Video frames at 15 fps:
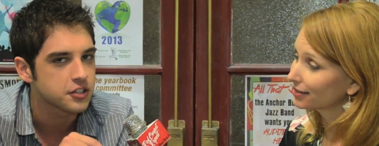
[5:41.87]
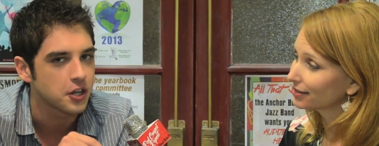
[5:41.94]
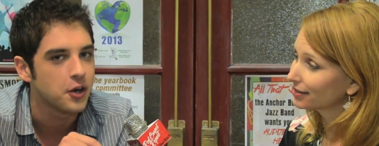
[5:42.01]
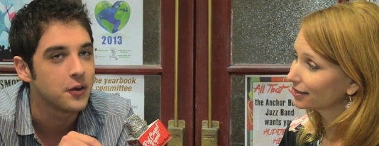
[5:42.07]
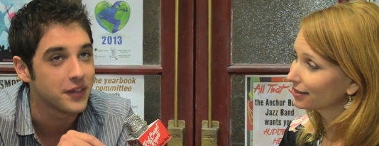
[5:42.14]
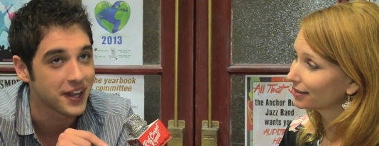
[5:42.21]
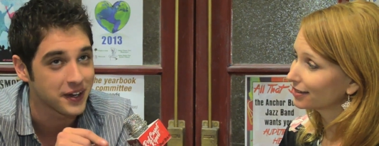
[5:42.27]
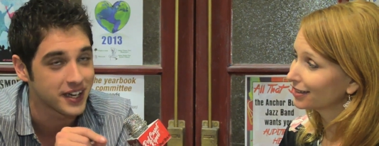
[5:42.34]
Speaker 1: so
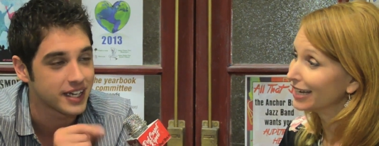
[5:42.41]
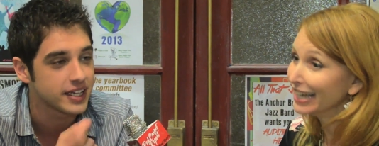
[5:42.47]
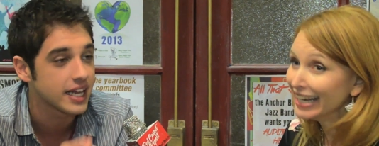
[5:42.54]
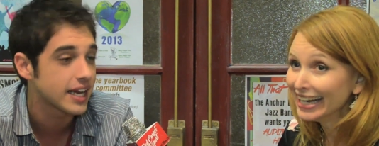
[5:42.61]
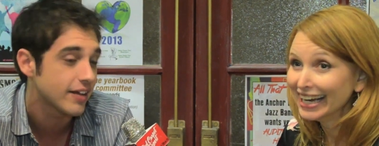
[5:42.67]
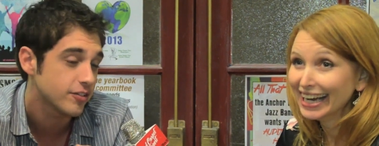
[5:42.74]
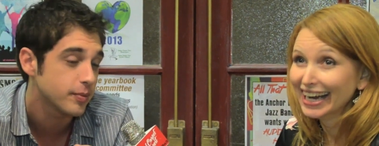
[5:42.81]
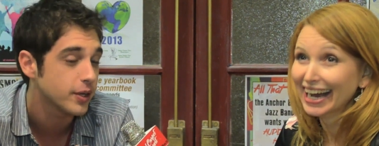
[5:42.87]
they, would
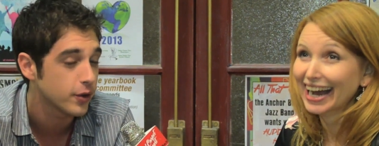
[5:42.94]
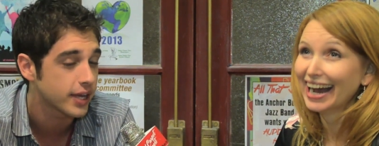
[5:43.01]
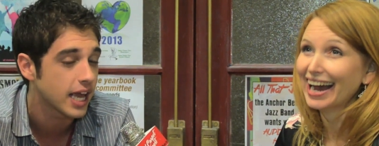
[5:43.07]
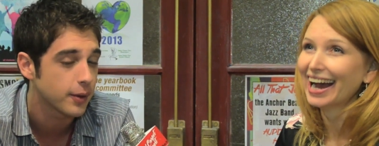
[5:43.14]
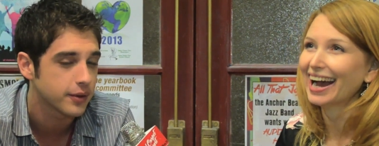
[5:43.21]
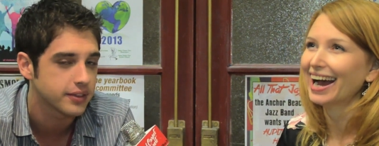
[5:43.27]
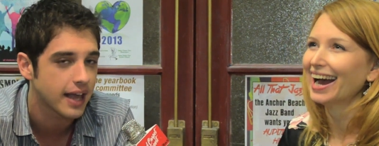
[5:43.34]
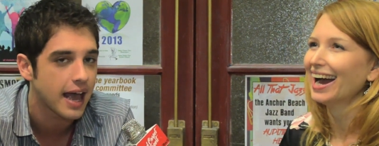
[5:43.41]
have to be okay
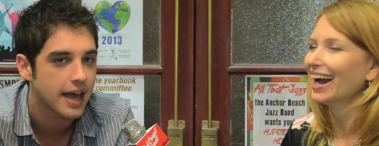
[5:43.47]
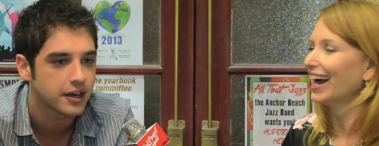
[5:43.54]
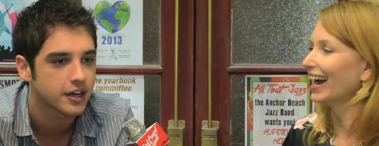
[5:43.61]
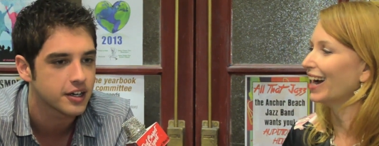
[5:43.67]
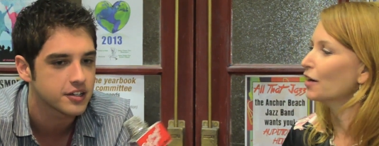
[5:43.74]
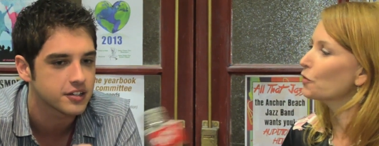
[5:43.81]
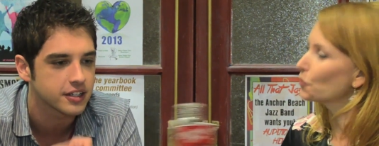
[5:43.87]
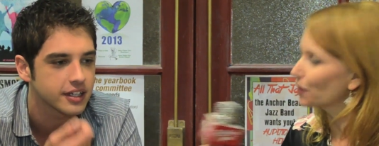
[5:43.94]
with that
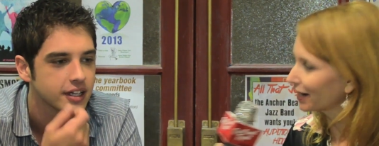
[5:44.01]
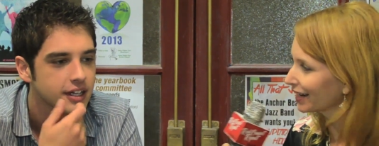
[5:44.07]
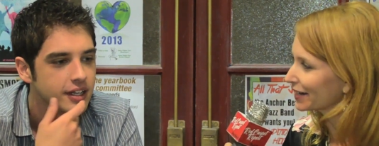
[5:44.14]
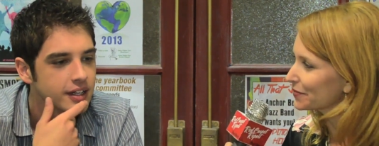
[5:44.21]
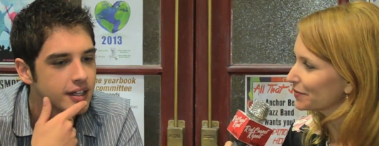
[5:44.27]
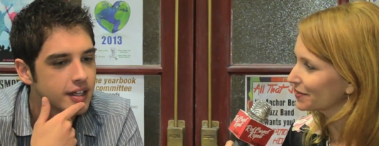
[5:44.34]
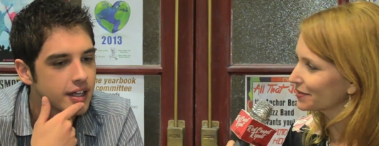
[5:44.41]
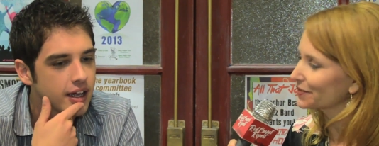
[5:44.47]
honestly.
Speaker 2: What kind
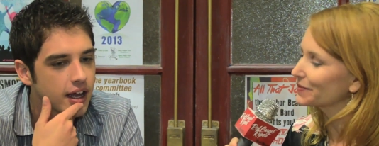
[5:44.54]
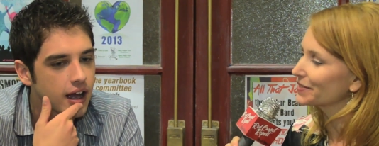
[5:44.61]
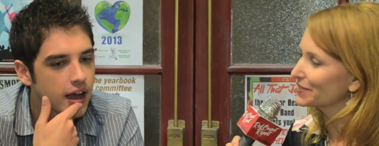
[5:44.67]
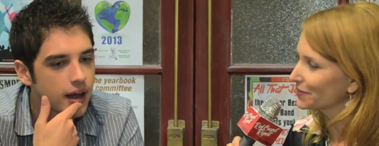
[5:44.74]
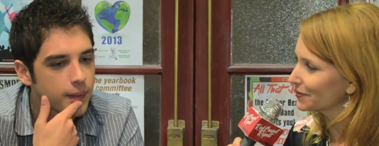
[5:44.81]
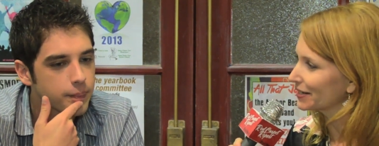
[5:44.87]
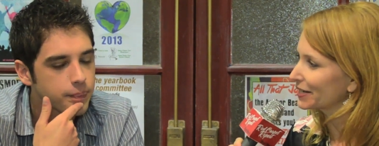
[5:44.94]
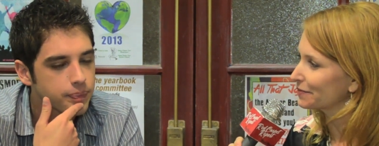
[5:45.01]
of music? What's
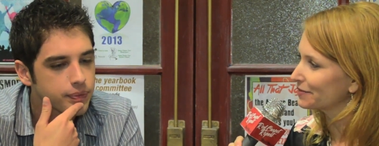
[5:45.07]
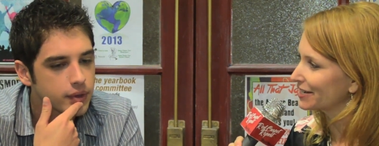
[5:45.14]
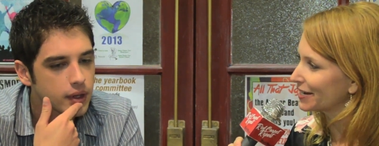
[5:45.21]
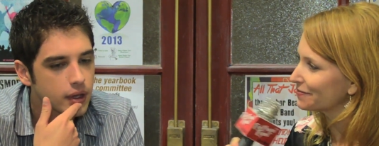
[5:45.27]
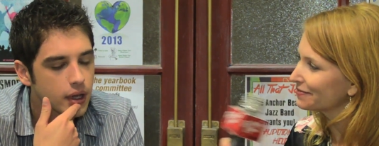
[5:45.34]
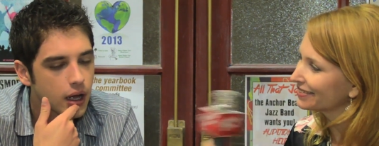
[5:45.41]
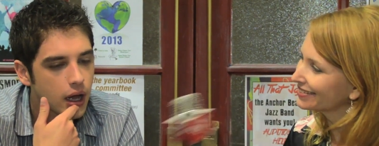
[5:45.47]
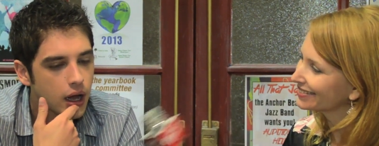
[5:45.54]
your wake up
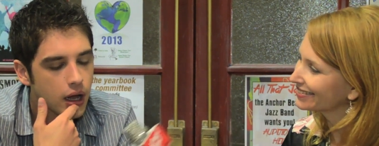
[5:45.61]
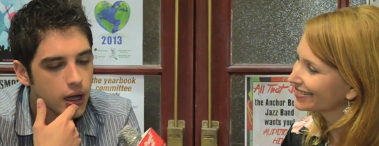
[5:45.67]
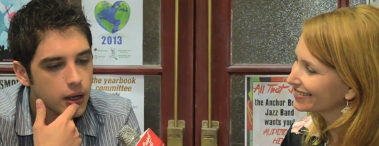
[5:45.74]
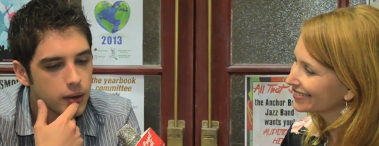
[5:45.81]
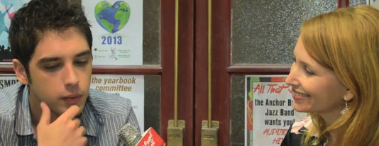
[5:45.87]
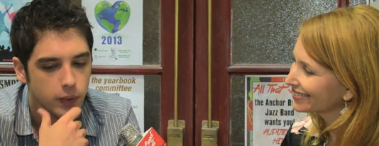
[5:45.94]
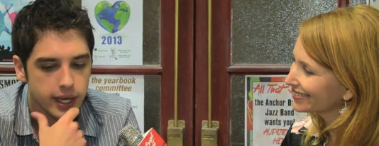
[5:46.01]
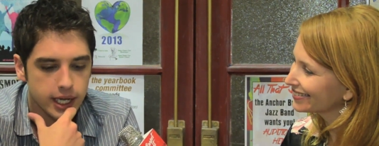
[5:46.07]
jam?
Speaker 1: Ah,
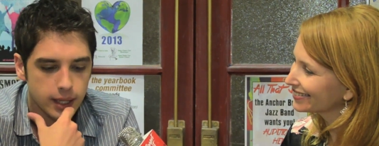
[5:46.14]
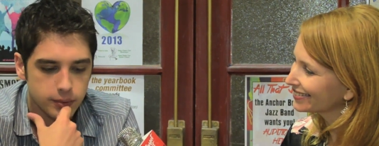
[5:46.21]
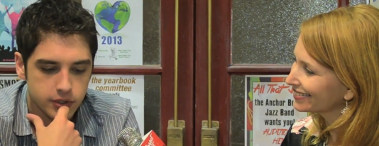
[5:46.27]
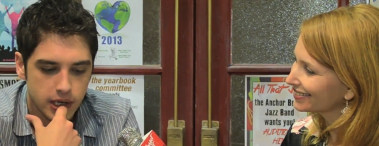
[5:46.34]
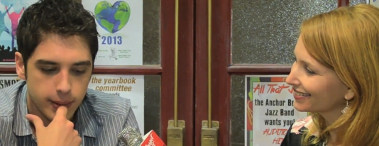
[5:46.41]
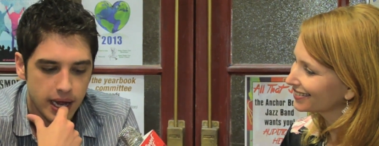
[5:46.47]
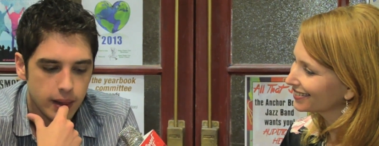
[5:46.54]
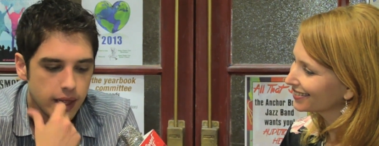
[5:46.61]
uh, wake up
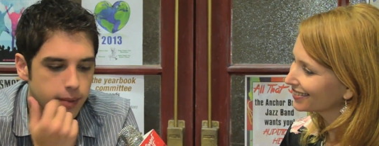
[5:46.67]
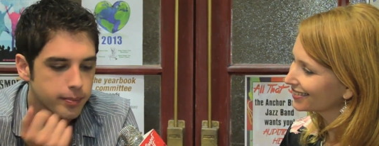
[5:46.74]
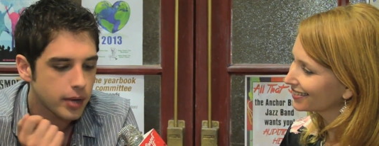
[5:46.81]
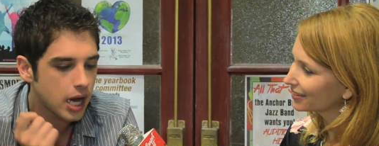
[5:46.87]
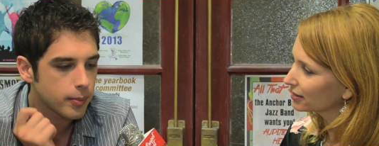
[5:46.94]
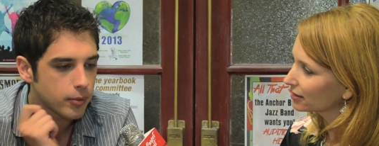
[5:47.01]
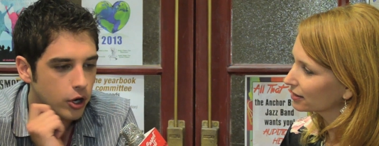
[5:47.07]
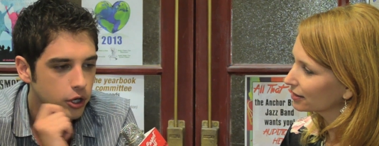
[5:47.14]
jam. I like
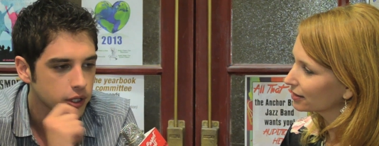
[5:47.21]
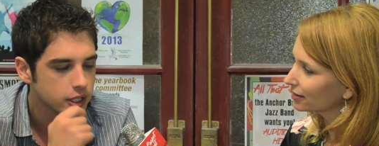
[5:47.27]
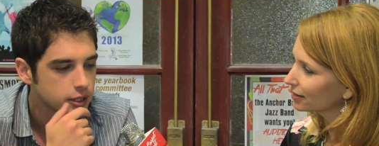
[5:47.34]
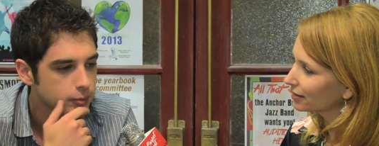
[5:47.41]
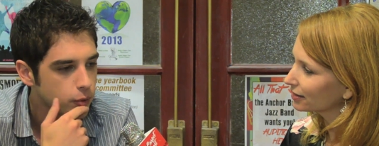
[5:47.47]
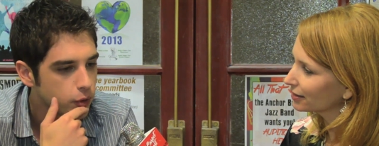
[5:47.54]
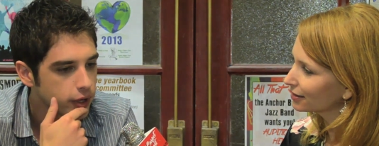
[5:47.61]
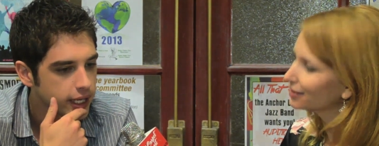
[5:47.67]
Bob Marley in the
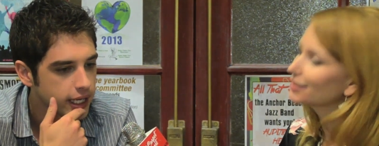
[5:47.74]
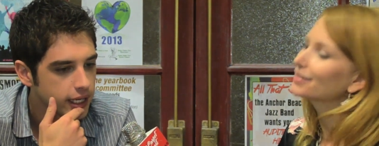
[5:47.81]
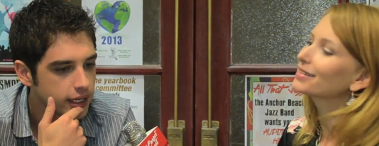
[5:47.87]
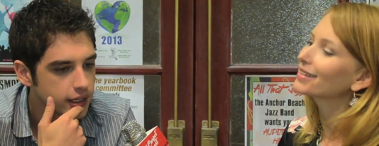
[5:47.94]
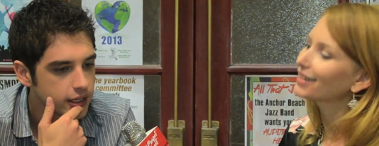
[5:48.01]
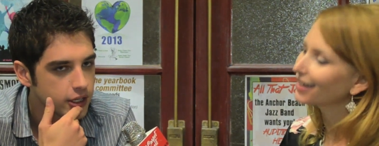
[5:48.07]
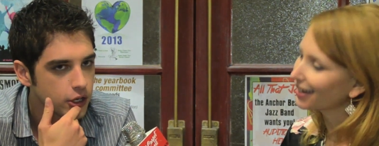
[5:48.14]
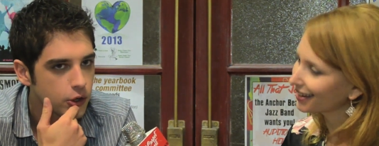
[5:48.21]

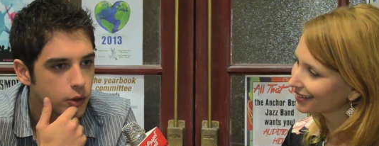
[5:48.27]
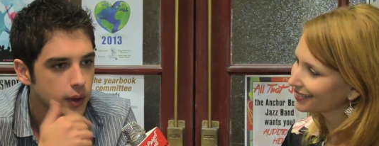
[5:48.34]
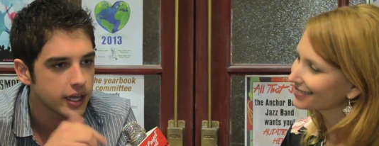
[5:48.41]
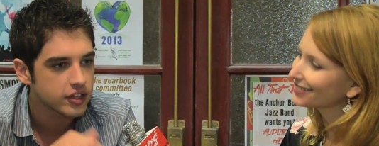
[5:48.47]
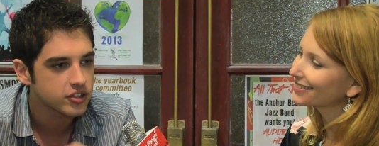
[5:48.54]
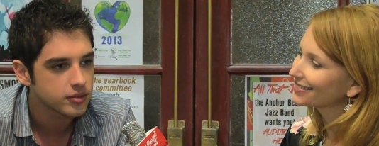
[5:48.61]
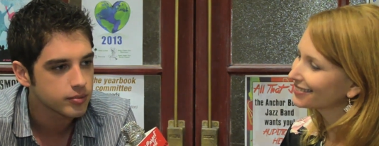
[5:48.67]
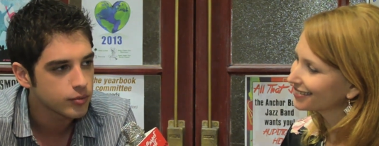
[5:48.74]
morning. You know,
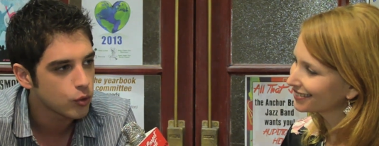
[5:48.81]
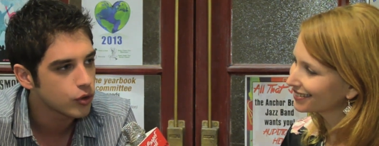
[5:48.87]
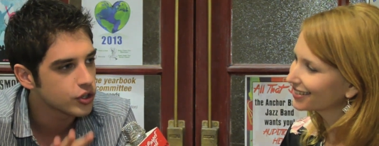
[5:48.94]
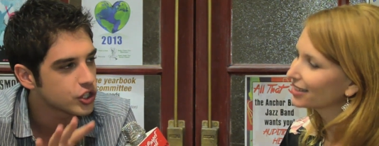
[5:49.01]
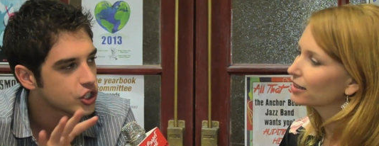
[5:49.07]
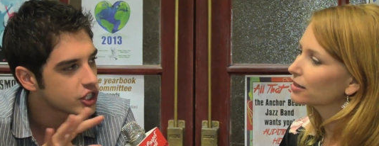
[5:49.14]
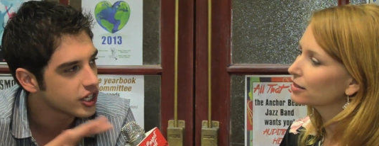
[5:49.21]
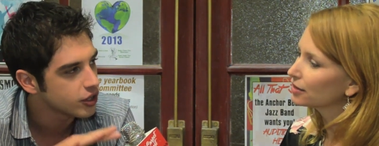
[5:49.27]
like some more
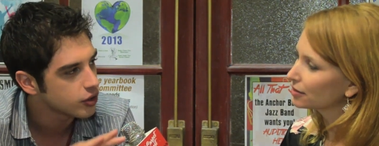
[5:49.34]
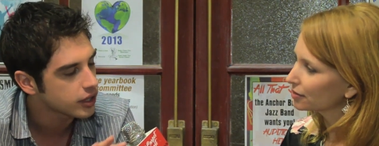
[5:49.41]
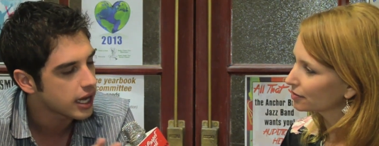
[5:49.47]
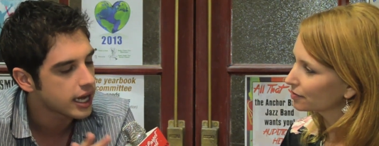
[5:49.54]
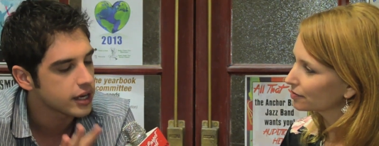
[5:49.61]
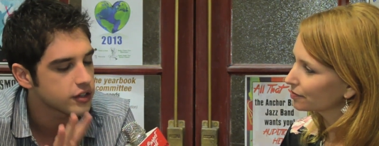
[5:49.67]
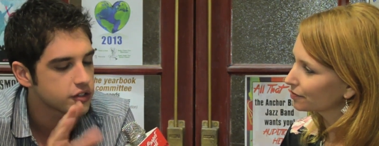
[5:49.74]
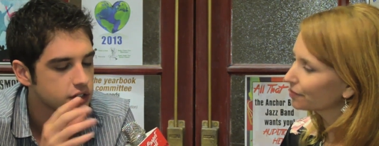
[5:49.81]
chill kind of